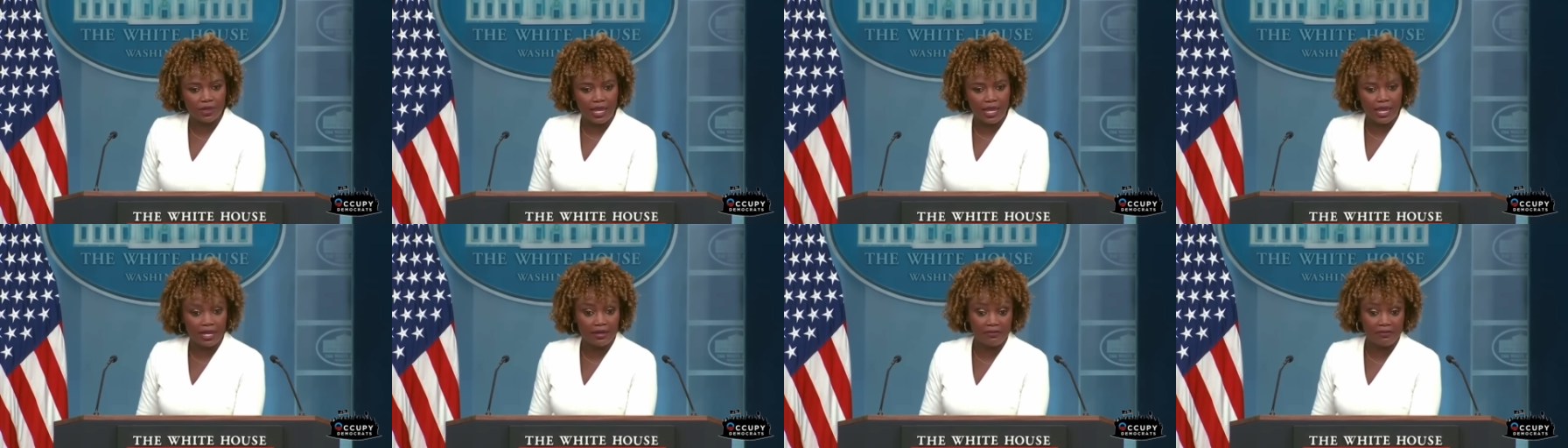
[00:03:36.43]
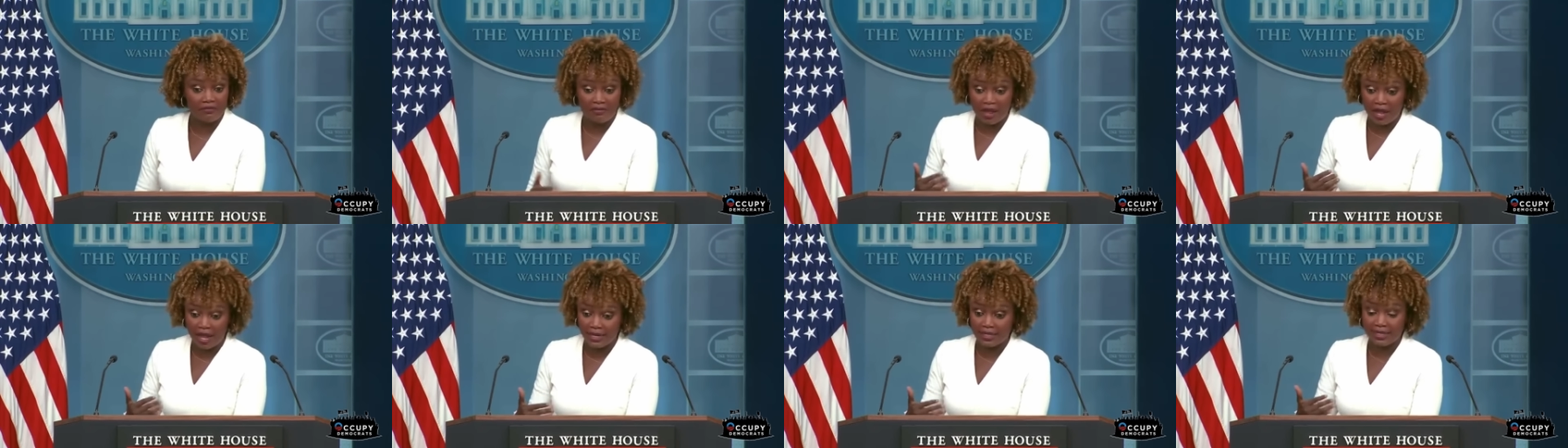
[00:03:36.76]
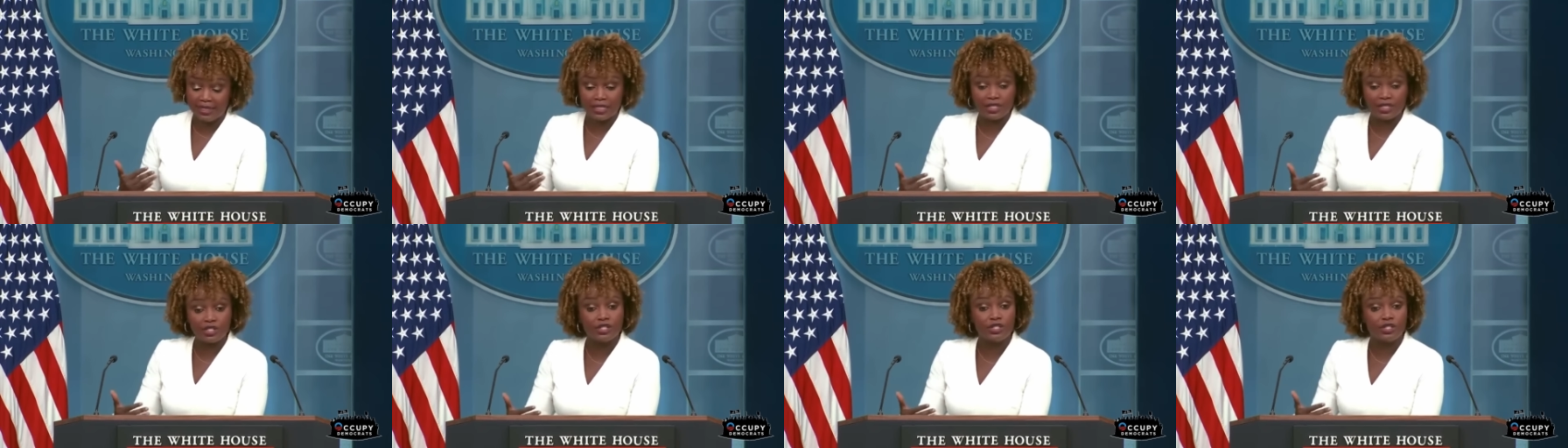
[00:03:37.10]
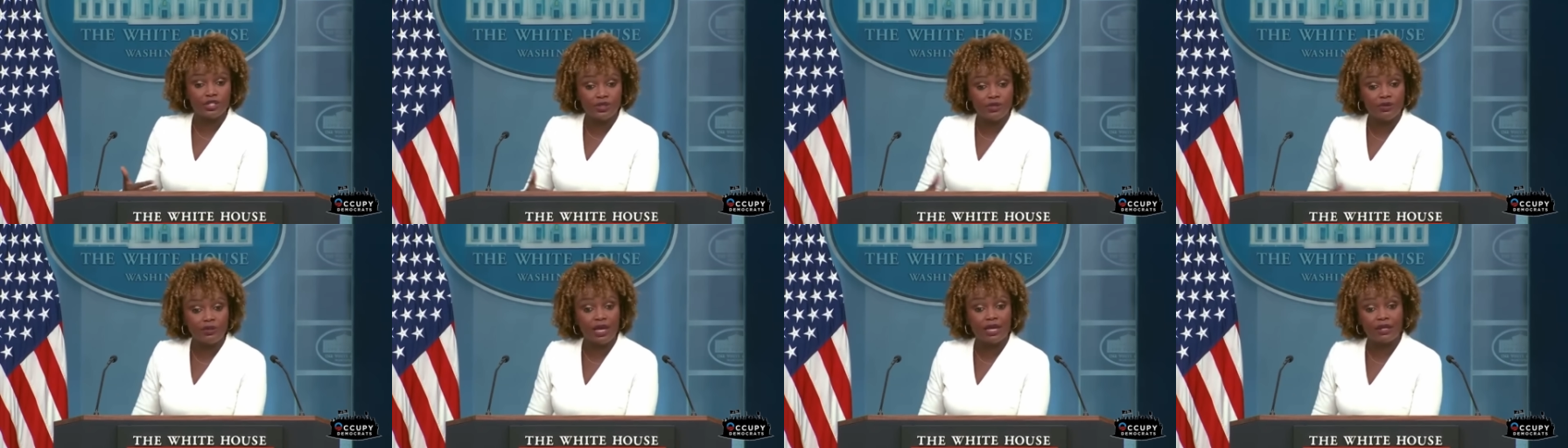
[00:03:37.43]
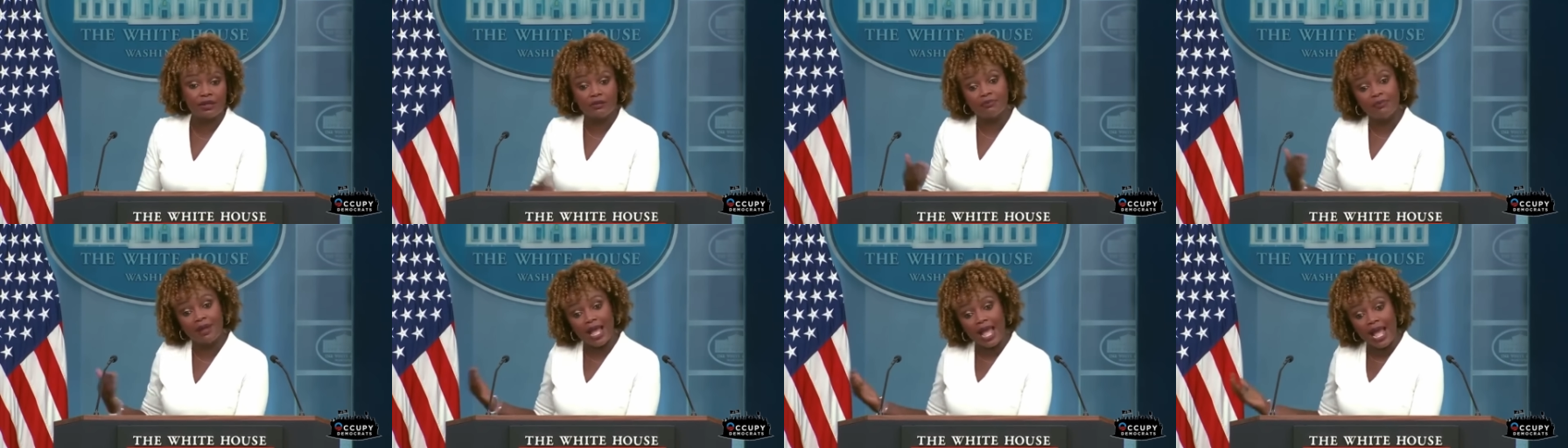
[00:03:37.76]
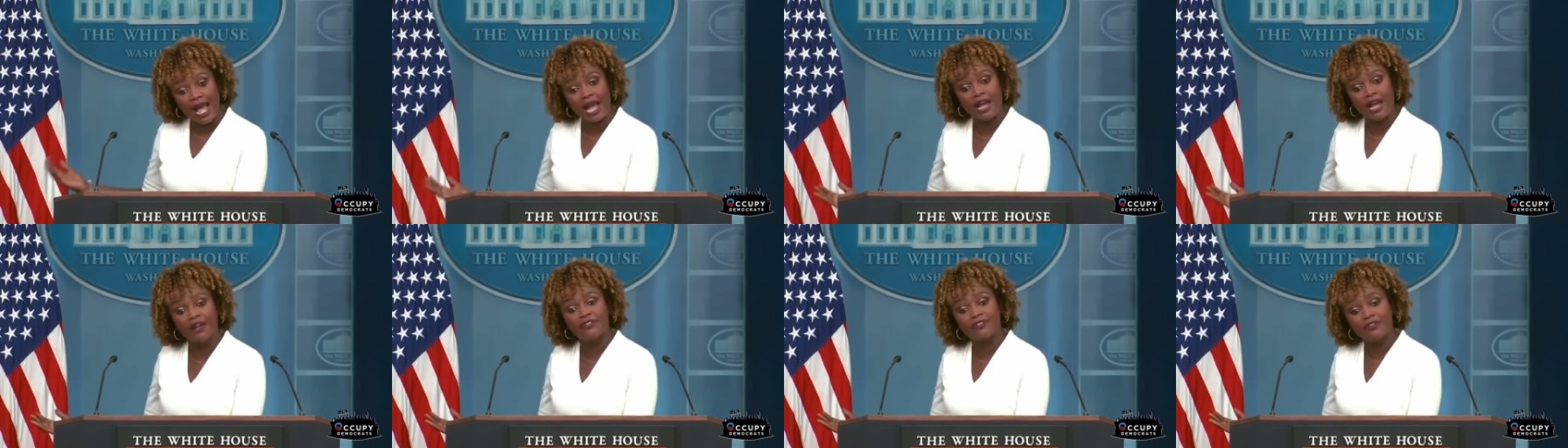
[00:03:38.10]
And I get to do that on
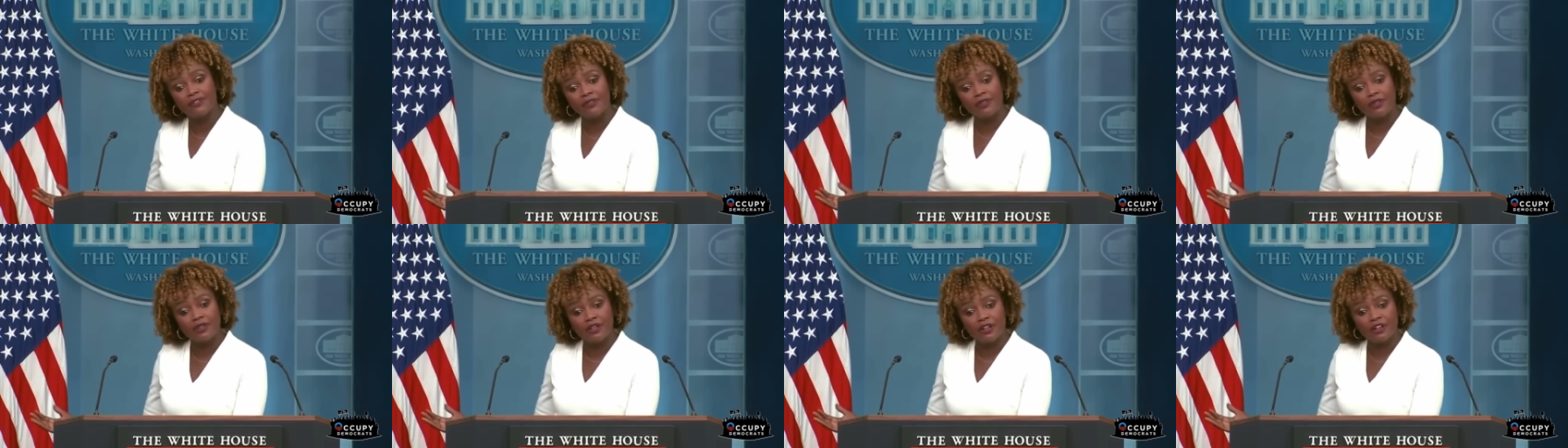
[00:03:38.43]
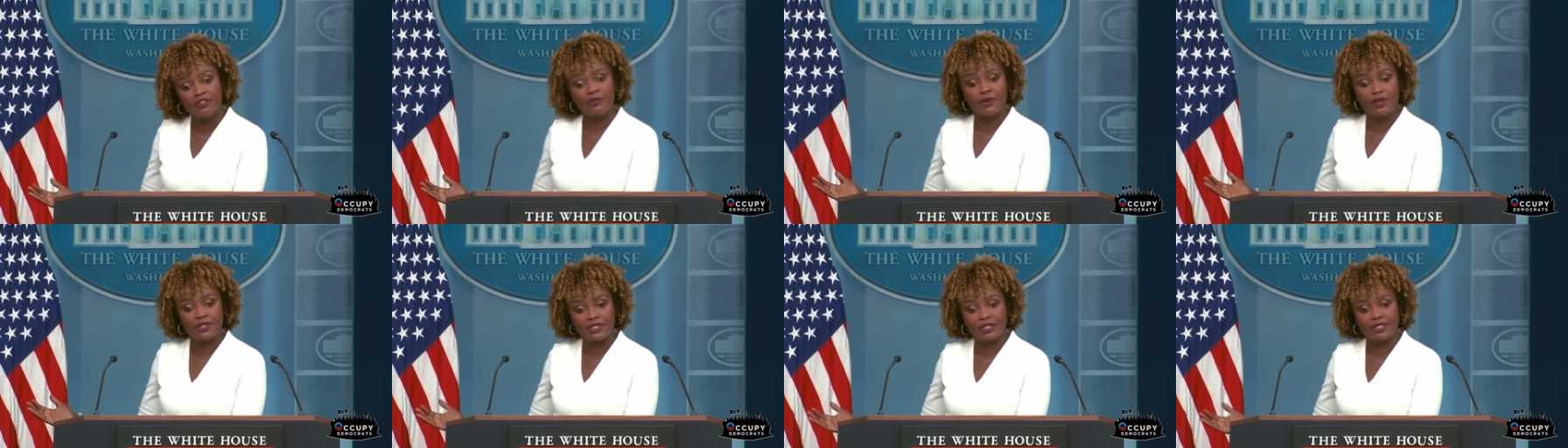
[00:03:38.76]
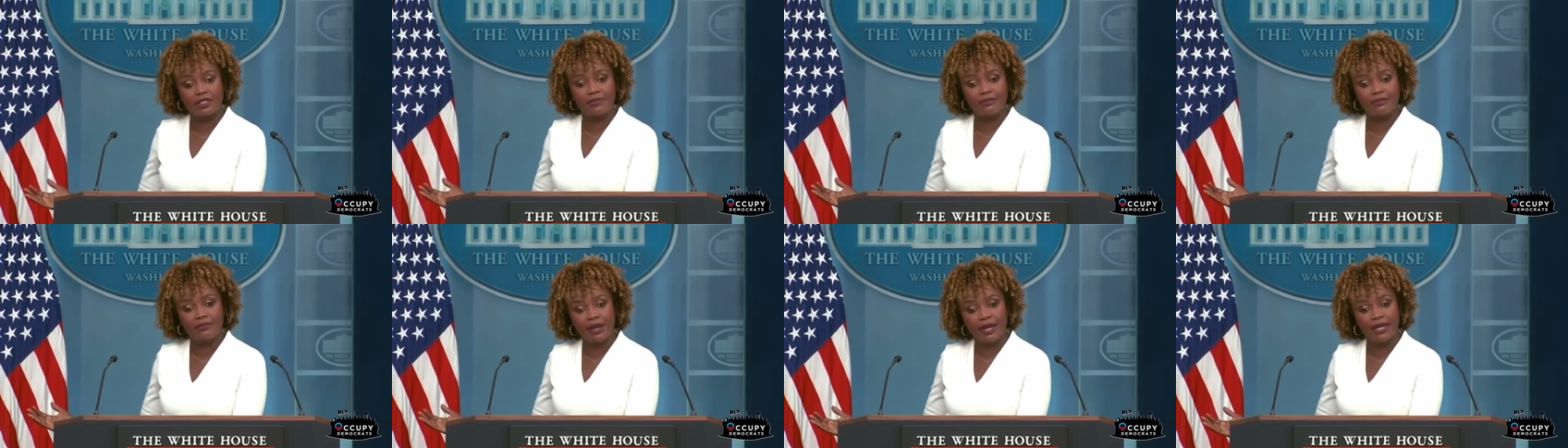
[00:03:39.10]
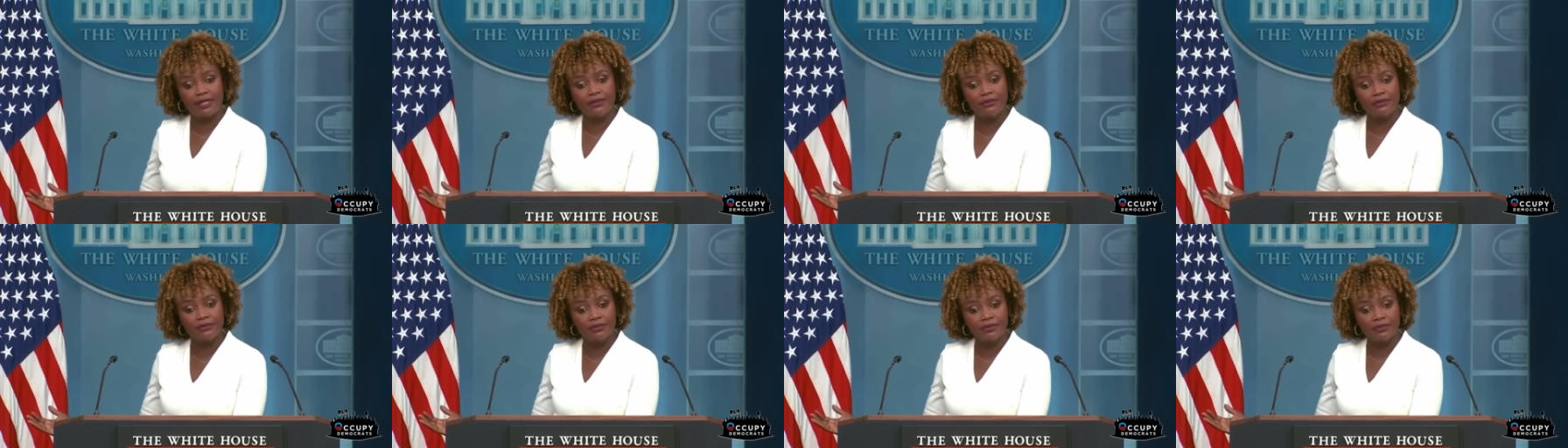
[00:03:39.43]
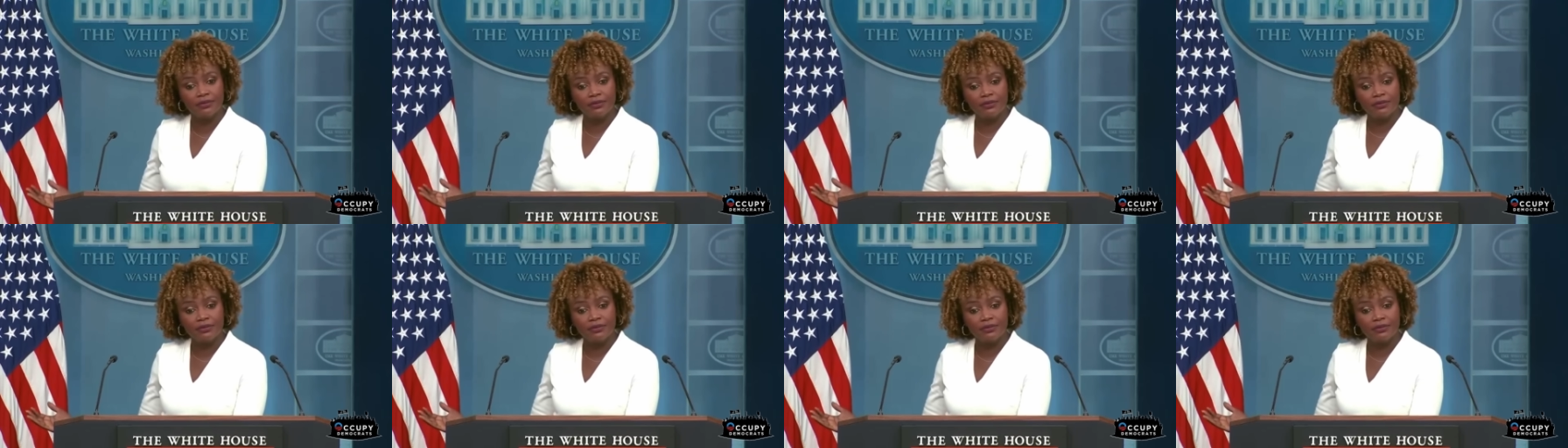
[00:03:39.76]
behalf of President Biden,